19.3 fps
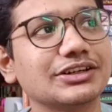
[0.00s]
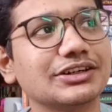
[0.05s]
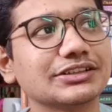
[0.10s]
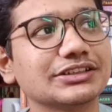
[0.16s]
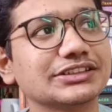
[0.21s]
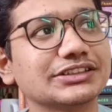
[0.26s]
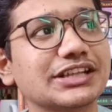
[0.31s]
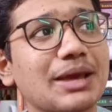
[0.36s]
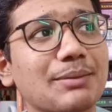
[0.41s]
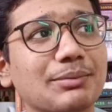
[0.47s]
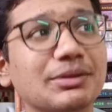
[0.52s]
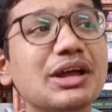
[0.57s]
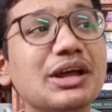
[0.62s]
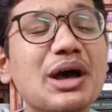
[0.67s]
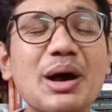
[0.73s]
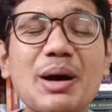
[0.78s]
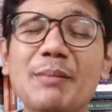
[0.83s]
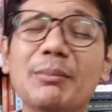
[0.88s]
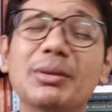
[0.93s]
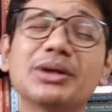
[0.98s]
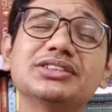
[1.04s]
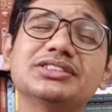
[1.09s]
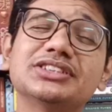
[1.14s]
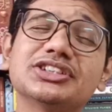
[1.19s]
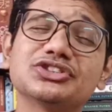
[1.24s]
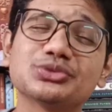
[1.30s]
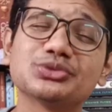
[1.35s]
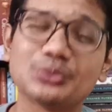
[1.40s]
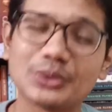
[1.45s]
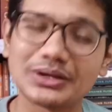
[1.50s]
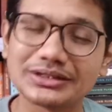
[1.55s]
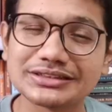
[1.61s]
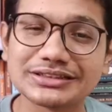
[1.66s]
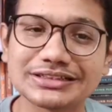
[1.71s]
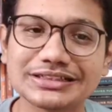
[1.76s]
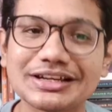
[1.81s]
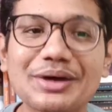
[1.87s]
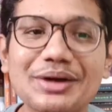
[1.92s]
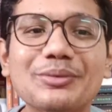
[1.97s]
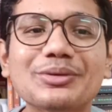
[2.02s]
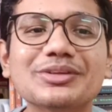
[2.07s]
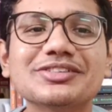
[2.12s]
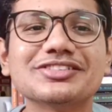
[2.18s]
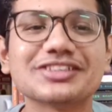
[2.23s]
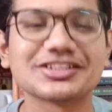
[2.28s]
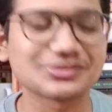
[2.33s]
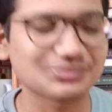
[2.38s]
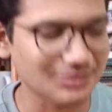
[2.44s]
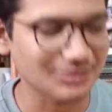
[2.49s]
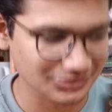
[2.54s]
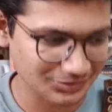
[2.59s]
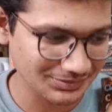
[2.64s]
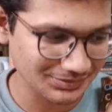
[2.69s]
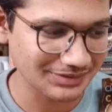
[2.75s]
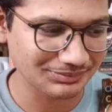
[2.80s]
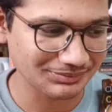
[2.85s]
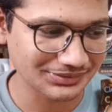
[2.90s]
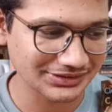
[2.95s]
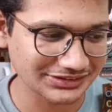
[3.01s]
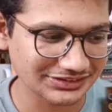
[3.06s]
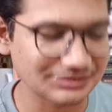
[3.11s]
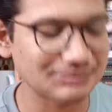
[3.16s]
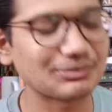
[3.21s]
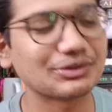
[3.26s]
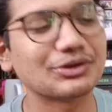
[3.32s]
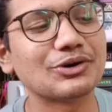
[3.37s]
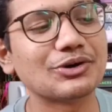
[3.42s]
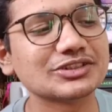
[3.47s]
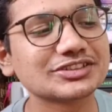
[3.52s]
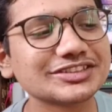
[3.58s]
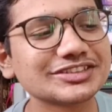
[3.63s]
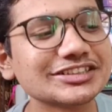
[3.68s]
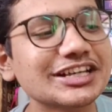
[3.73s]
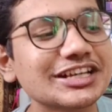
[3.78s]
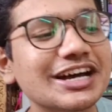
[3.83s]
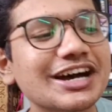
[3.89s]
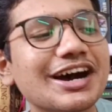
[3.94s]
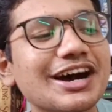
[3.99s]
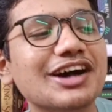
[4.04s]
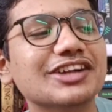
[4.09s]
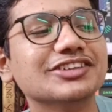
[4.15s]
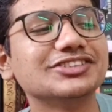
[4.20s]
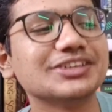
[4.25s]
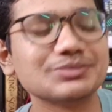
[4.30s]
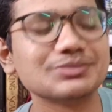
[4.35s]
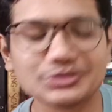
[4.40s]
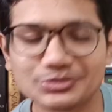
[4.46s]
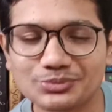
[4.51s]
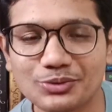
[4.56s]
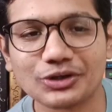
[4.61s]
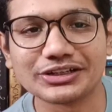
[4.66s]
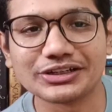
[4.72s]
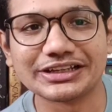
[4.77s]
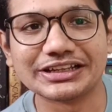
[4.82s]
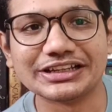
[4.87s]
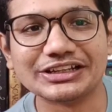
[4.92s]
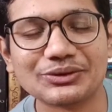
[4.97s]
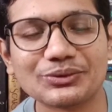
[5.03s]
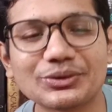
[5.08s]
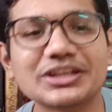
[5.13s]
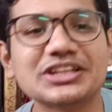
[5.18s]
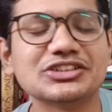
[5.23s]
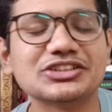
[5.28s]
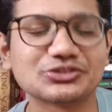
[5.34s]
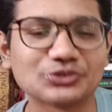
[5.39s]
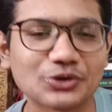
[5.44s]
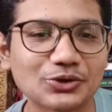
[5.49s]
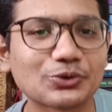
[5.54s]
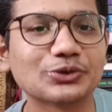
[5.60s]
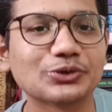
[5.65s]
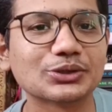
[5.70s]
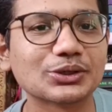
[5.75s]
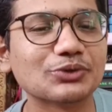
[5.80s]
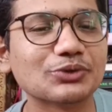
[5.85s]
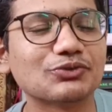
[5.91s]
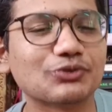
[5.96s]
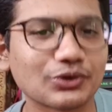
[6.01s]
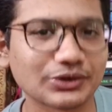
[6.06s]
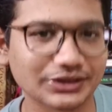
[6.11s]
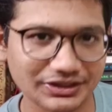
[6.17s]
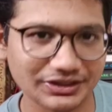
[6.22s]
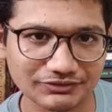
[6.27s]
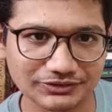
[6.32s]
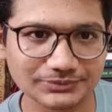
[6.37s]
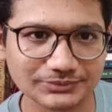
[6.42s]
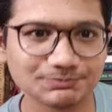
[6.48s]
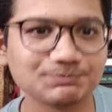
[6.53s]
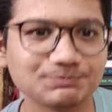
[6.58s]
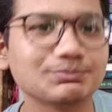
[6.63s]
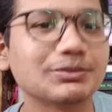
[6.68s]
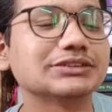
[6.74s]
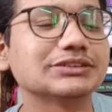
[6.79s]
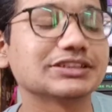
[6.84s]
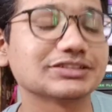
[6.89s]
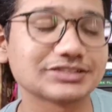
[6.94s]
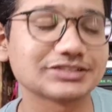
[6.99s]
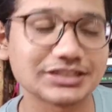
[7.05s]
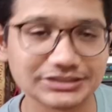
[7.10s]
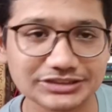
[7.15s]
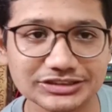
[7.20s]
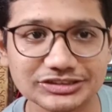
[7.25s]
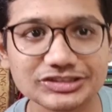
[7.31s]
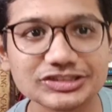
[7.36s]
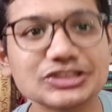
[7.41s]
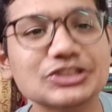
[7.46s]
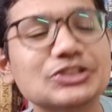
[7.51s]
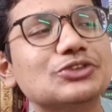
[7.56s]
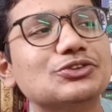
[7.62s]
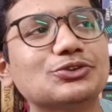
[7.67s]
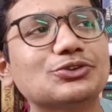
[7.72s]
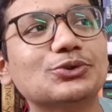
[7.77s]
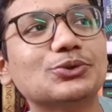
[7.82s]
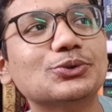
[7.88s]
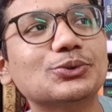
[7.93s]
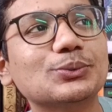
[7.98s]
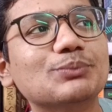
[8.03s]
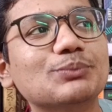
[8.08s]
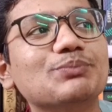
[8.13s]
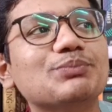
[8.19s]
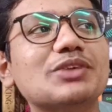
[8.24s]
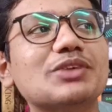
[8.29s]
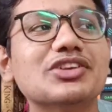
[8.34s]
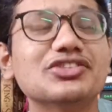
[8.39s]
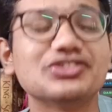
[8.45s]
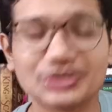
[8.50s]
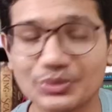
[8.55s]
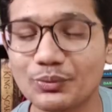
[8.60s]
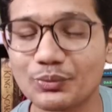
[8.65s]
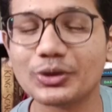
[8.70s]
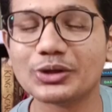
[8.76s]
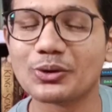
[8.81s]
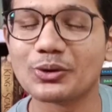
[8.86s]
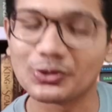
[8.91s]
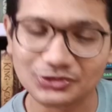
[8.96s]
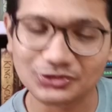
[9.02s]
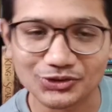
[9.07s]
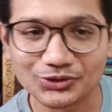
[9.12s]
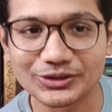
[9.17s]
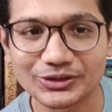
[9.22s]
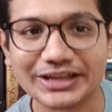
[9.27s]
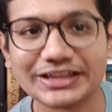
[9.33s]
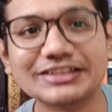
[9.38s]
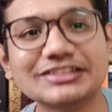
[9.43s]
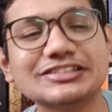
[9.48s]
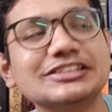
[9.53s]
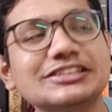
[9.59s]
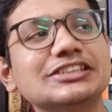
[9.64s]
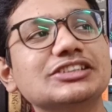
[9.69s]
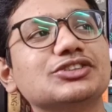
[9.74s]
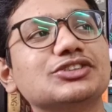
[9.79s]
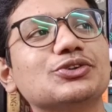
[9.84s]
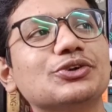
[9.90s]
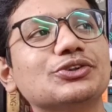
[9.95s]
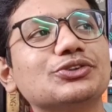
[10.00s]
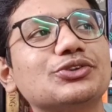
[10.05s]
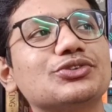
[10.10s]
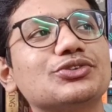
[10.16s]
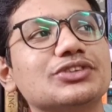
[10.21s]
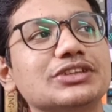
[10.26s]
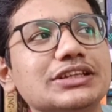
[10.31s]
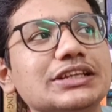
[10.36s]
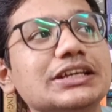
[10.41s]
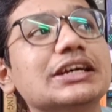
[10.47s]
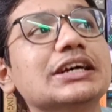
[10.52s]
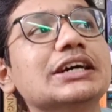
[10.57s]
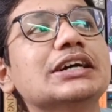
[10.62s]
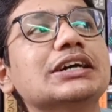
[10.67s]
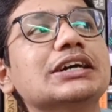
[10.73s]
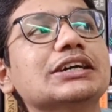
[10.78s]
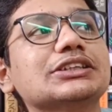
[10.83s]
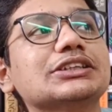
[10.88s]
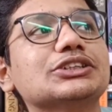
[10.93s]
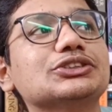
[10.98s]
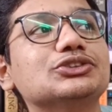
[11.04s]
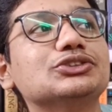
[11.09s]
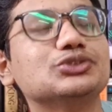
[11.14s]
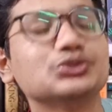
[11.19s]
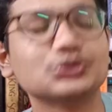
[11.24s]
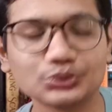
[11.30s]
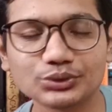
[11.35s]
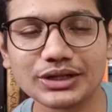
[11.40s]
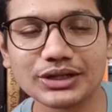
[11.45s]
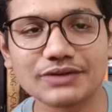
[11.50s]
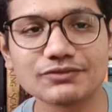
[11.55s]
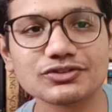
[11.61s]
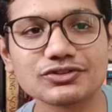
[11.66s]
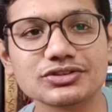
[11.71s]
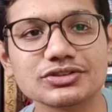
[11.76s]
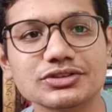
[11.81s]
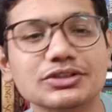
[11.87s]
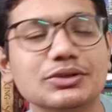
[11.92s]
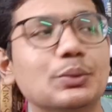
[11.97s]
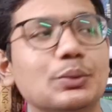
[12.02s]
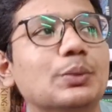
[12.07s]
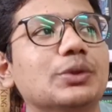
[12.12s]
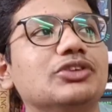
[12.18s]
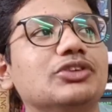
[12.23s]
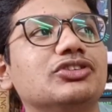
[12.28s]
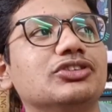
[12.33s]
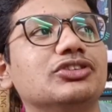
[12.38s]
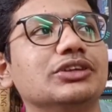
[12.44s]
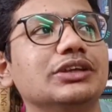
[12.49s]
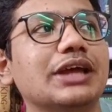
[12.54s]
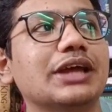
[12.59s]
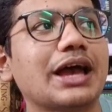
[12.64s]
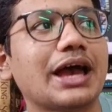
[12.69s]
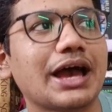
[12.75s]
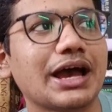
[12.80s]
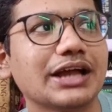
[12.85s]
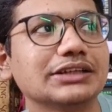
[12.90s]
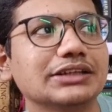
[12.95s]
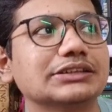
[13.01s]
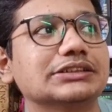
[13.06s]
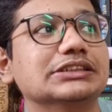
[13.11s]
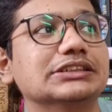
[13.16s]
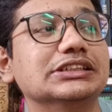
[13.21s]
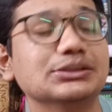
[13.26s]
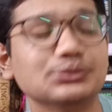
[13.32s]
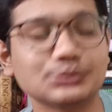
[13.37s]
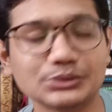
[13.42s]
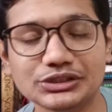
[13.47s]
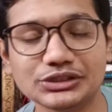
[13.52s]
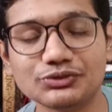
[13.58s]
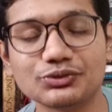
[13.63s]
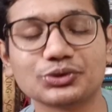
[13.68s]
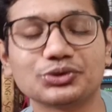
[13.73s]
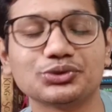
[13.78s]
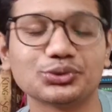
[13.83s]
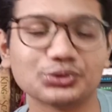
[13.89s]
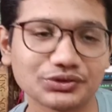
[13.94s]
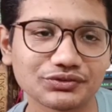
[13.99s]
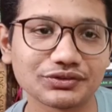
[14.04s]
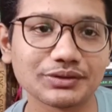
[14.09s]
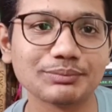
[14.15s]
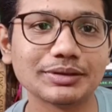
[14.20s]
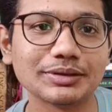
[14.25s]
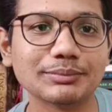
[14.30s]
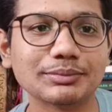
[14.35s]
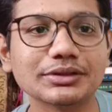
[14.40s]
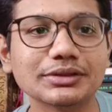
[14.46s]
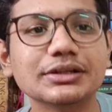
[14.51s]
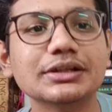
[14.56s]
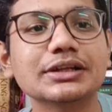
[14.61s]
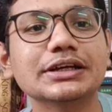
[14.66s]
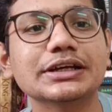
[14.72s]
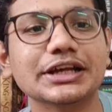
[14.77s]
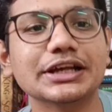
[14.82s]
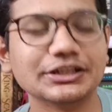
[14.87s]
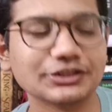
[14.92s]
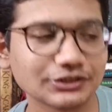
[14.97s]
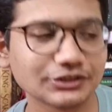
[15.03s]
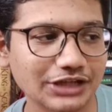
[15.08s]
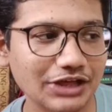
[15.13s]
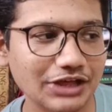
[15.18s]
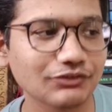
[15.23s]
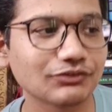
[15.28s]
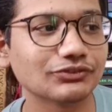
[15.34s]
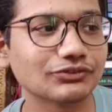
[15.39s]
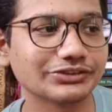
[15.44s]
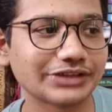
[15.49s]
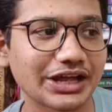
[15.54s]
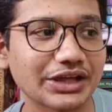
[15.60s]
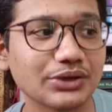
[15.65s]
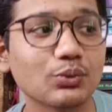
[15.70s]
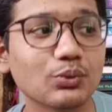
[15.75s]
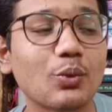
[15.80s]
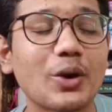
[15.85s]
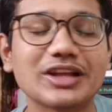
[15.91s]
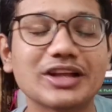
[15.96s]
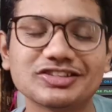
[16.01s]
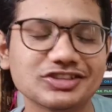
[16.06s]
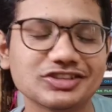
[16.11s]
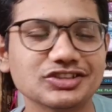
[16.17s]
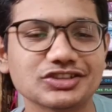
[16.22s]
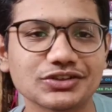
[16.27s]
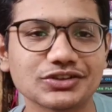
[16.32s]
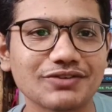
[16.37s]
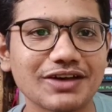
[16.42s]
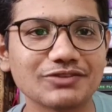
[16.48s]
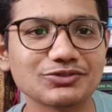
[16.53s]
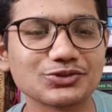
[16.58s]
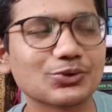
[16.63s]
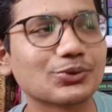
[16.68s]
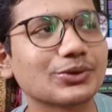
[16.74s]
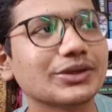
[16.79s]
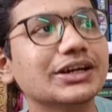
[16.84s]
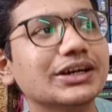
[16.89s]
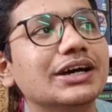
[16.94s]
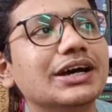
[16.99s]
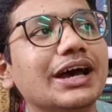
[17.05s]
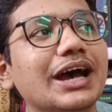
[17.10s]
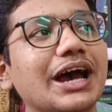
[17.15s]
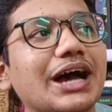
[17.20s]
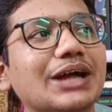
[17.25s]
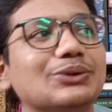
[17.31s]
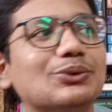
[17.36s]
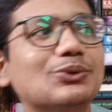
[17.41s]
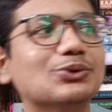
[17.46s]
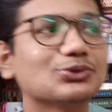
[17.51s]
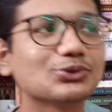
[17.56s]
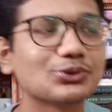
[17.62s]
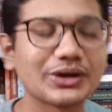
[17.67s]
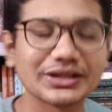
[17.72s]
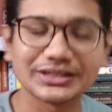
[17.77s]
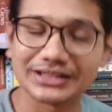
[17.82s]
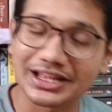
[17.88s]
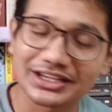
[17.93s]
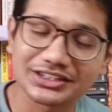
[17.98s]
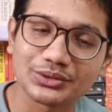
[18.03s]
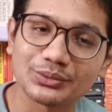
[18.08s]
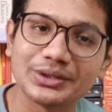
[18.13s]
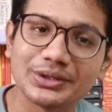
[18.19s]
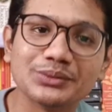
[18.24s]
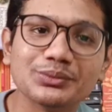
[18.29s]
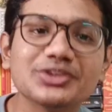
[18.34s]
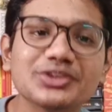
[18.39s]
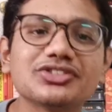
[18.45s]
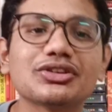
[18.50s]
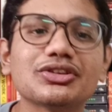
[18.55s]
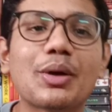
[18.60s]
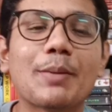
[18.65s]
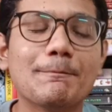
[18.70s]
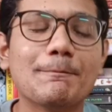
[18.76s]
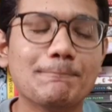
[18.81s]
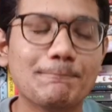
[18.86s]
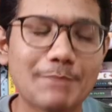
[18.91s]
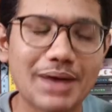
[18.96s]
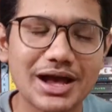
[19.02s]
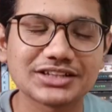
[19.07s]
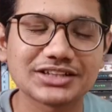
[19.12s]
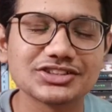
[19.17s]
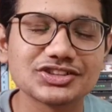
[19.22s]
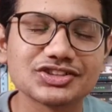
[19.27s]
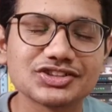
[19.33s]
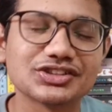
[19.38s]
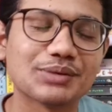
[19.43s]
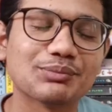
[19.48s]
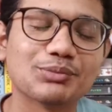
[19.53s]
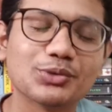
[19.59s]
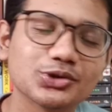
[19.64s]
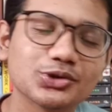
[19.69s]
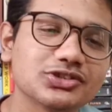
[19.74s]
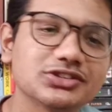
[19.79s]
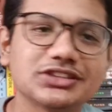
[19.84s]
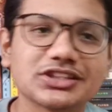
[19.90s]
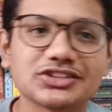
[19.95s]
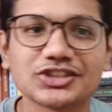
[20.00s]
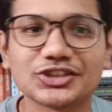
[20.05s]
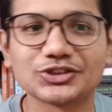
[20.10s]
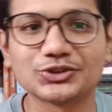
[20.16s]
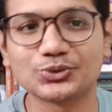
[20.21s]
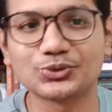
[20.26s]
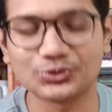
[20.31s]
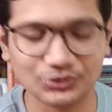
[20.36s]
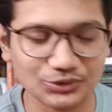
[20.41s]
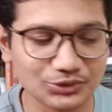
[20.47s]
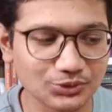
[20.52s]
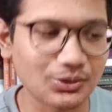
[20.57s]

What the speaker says: But there's one thing which just bugs me a bit, because Jem is mortal again, okay? He's not going to live forever, but Tessa is. So Jem will also die. She is going to see the two loves which she had equally for two different people in her life die while she survives, okay? And also, I like the way in which Magnus supports Tessa throughout, okay?